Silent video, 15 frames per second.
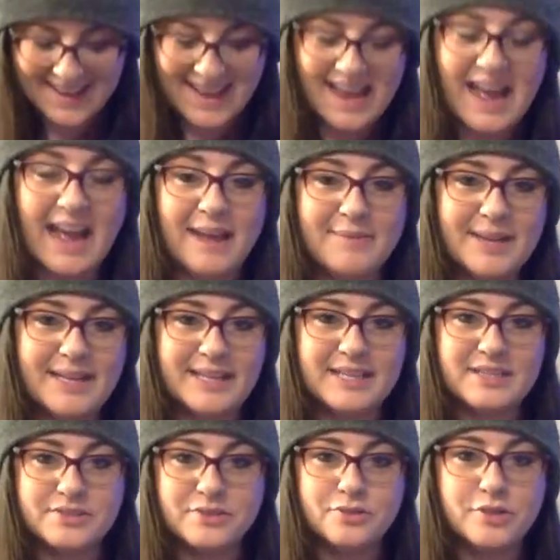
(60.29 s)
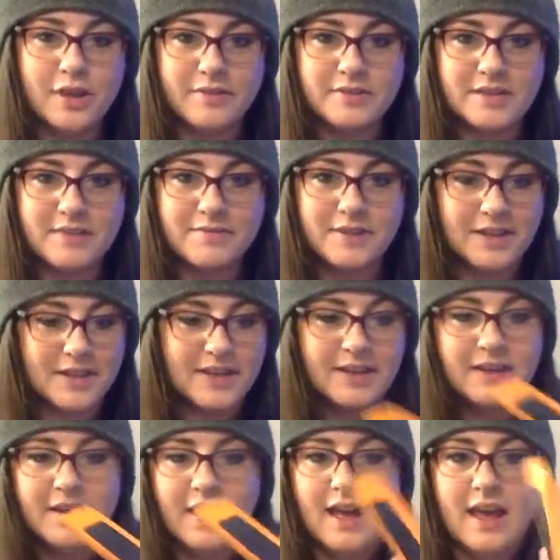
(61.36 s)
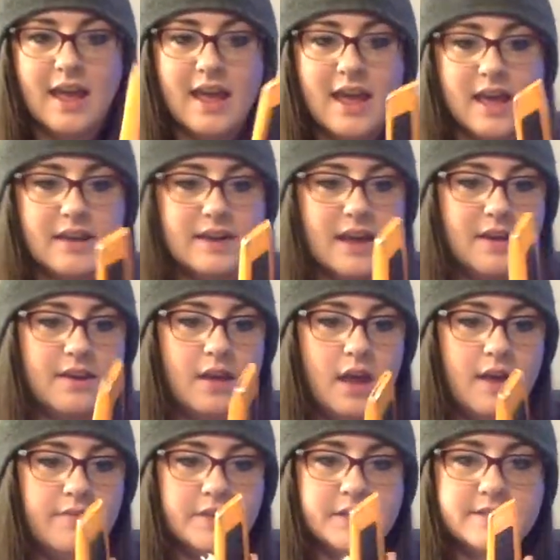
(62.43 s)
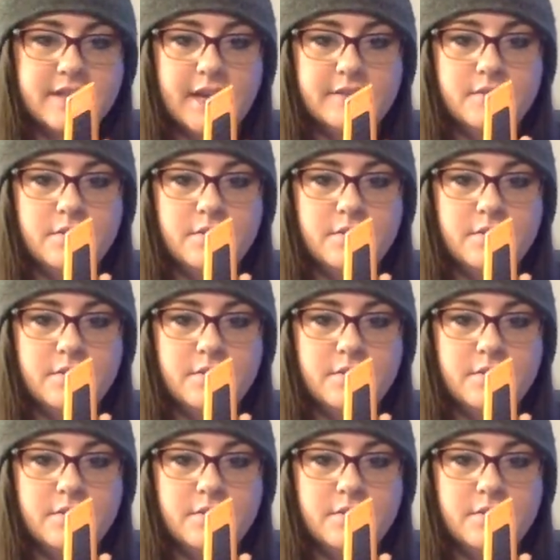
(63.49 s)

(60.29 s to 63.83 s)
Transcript: I might need a screwdriver, definitely. And I have an X-Acto